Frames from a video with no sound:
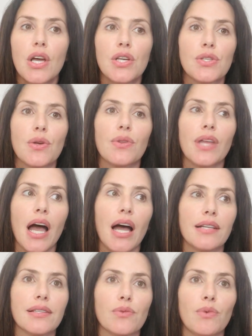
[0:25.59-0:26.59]
so
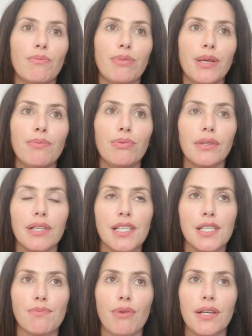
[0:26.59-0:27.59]
that when people
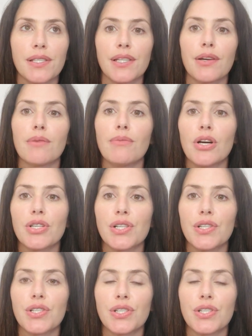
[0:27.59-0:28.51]
express their emotions